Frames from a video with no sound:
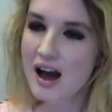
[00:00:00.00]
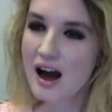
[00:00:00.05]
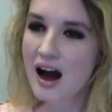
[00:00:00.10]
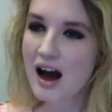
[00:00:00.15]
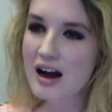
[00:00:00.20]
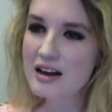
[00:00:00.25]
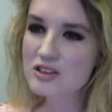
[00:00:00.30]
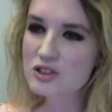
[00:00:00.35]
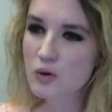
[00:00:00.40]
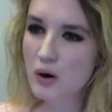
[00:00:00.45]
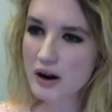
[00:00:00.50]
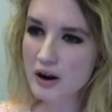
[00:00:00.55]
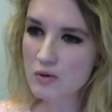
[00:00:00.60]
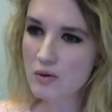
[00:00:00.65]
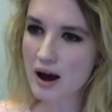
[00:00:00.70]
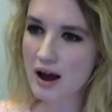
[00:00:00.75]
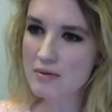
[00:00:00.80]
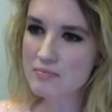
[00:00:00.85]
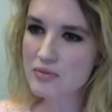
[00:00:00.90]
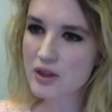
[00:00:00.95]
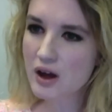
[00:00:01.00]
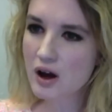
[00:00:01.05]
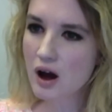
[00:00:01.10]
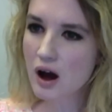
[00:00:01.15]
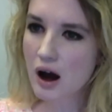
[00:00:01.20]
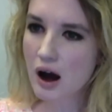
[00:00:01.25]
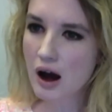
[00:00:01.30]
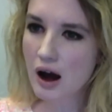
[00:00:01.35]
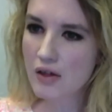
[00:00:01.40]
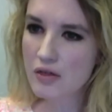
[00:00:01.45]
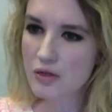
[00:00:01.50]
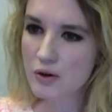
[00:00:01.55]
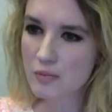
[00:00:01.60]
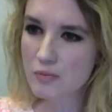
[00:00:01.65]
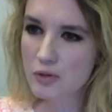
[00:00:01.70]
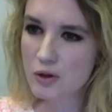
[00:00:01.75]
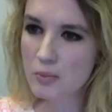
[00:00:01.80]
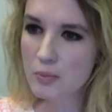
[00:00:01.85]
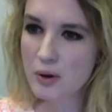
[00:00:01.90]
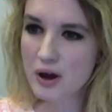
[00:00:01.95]
Uh, so anyway, uh, the,
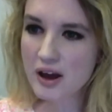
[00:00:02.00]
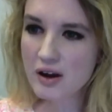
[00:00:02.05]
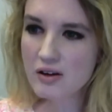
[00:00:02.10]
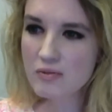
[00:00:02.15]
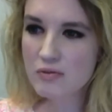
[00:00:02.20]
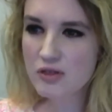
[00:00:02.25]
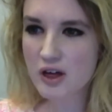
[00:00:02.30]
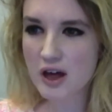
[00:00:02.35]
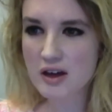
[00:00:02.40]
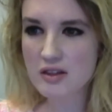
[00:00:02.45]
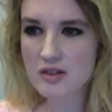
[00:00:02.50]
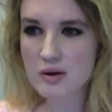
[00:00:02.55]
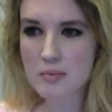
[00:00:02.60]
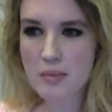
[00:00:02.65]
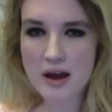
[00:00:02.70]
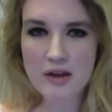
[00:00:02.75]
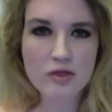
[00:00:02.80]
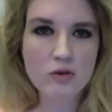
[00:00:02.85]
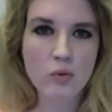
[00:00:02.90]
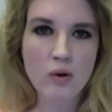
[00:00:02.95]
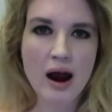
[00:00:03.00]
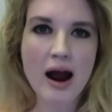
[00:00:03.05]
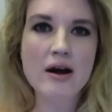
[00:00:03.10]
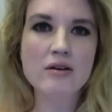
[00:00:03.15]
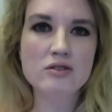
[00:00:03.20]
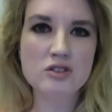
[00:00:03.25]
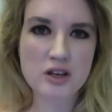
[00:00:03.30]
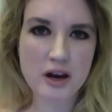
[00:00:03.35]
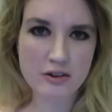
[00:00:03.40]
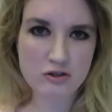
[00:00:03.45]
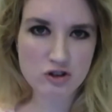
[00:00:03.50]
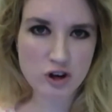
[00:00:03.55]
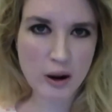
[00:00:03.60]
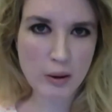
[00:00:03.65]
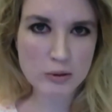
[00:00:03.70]
the big thing that made the rounds yesterday,